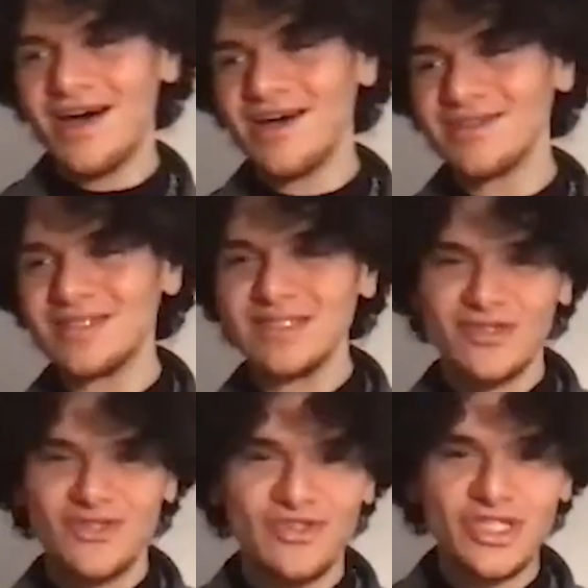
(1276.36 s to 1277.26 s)
This is a
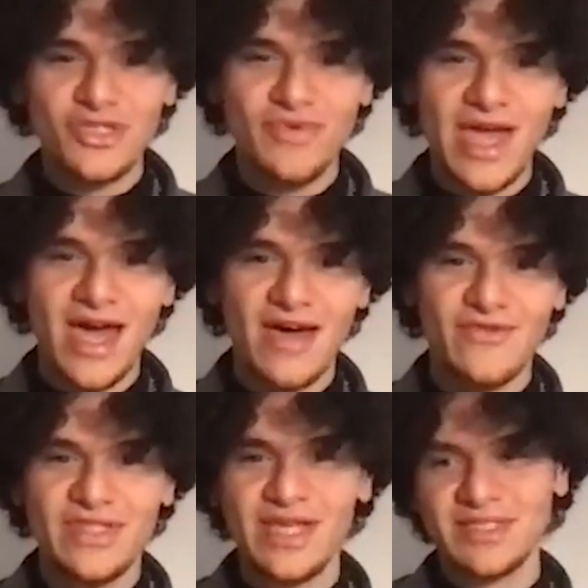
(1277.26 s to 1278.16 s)
tradition we have. We
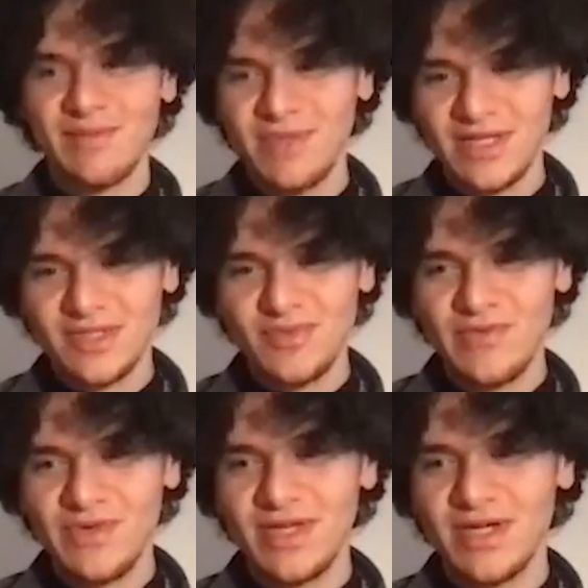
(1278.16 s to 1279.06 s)
take something sweet
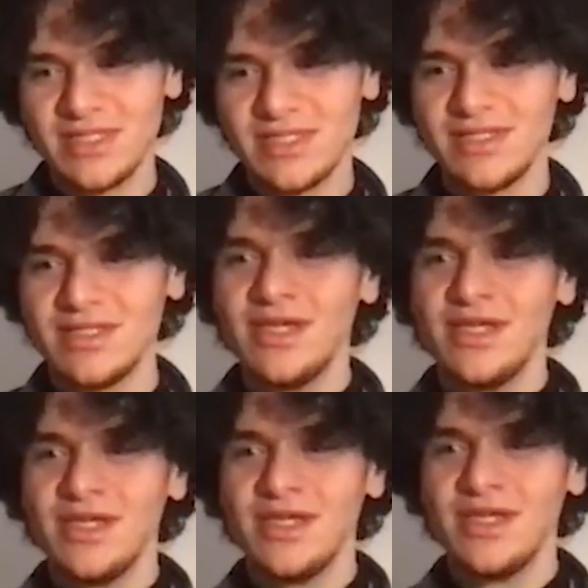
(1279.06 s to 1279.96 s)
with us." And
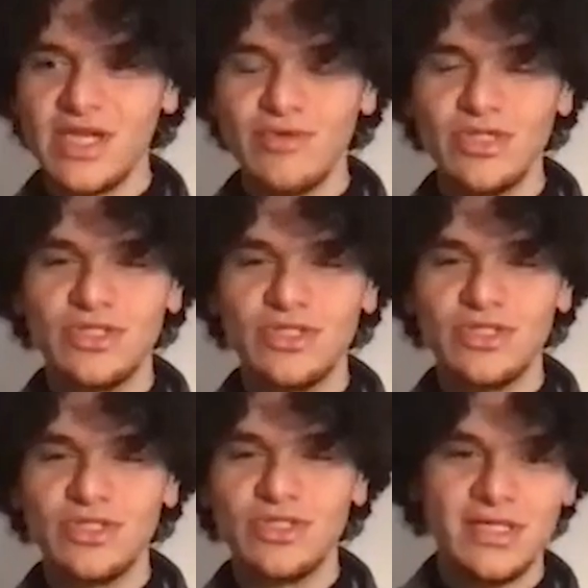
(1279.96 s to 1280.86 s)
they would
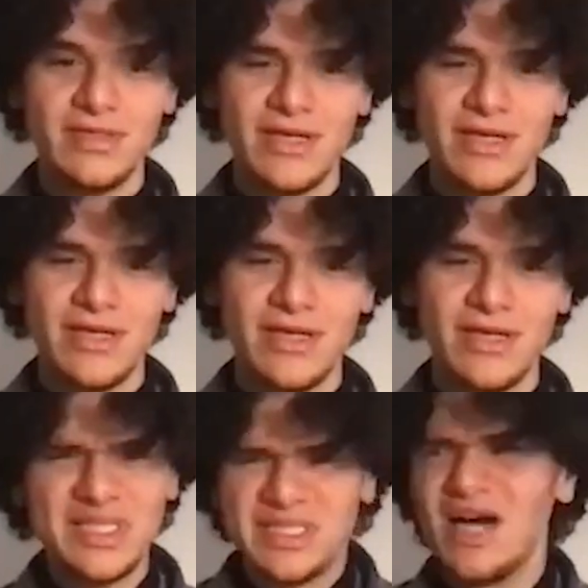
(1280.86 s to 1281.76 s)
be like, "Who is
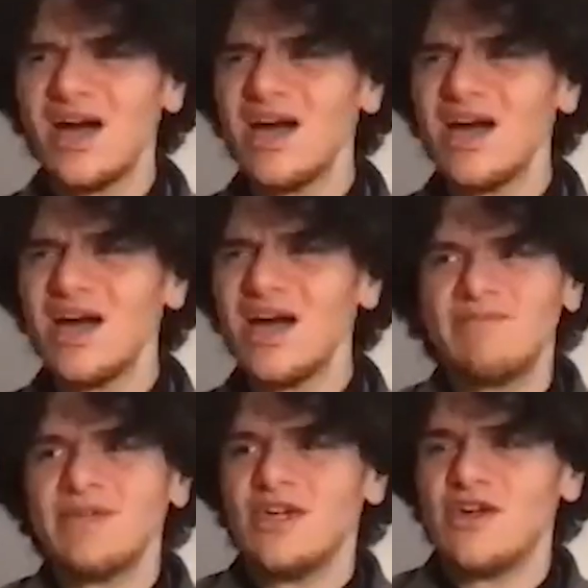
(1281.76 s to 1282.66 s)
this guy who's coming
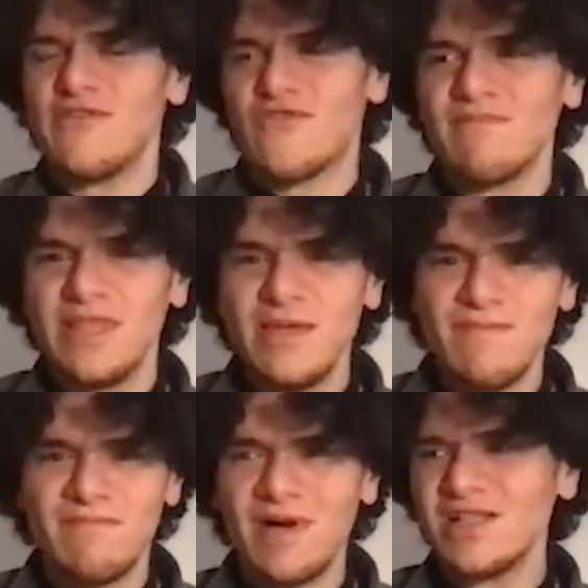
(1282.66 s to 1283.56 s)
here from
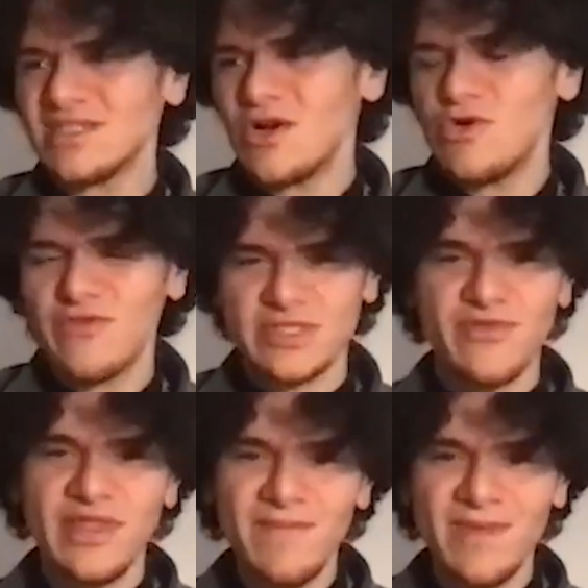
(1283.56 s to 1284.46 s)
Malta, who is
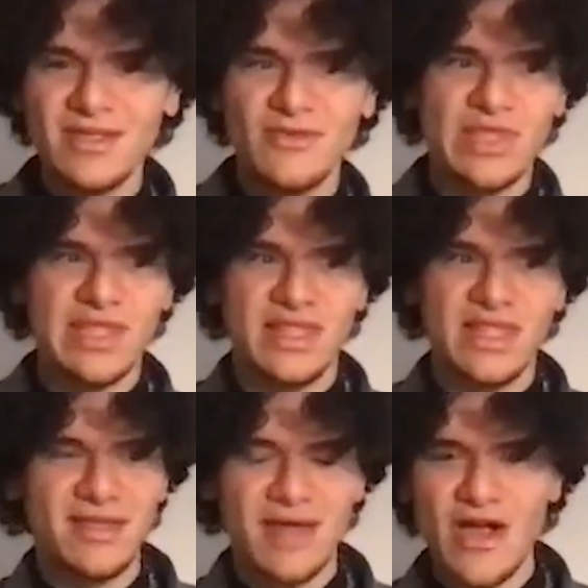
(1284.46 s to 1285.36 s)
Libyan with
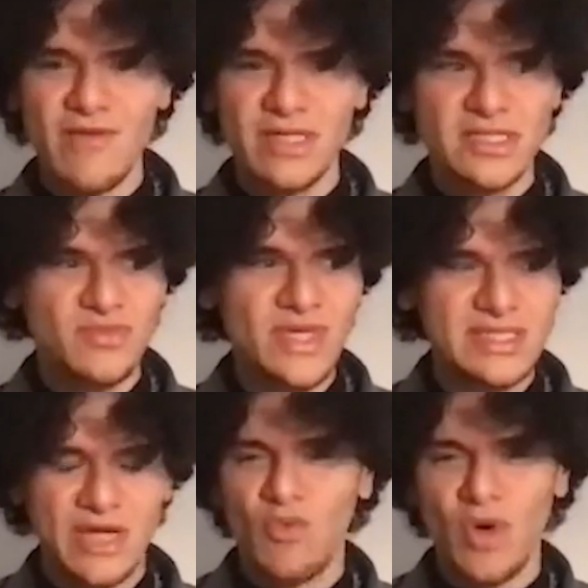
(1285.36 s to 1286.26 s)
Arabic sweets?
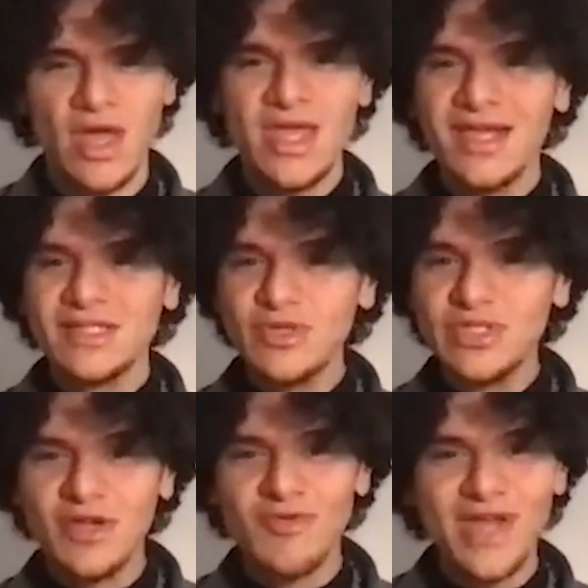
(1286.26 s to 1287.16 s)
Like what?" So
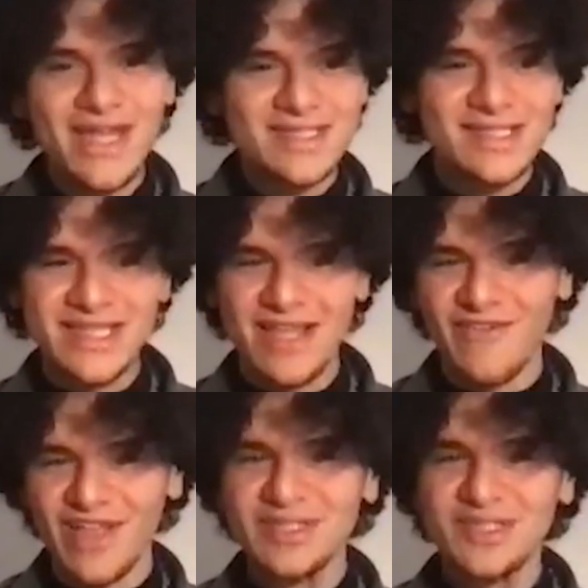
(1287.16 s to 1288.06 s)
it creates this kind of
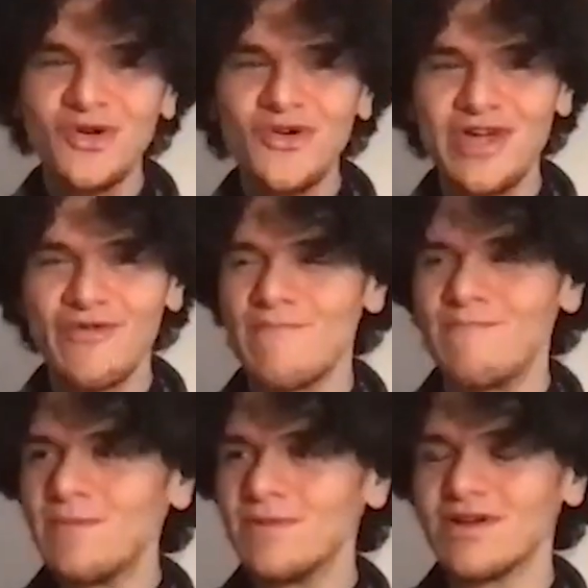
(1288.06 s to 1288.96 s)
like story where people